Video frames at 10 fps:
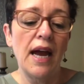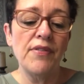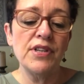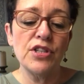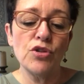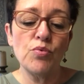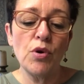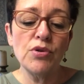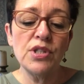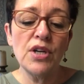And this is
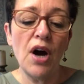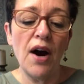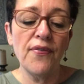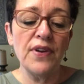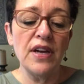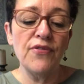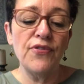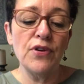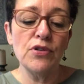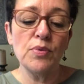roasted coffee
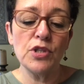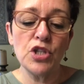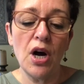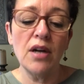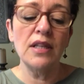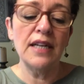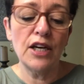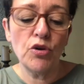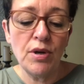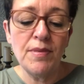infused with
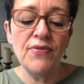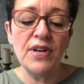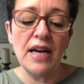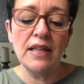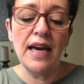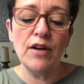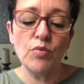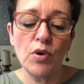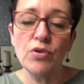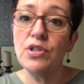chocolate, creamy vanilla,
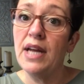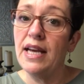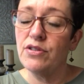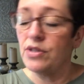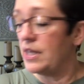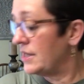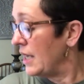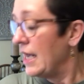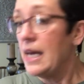and roasted hazelnuts.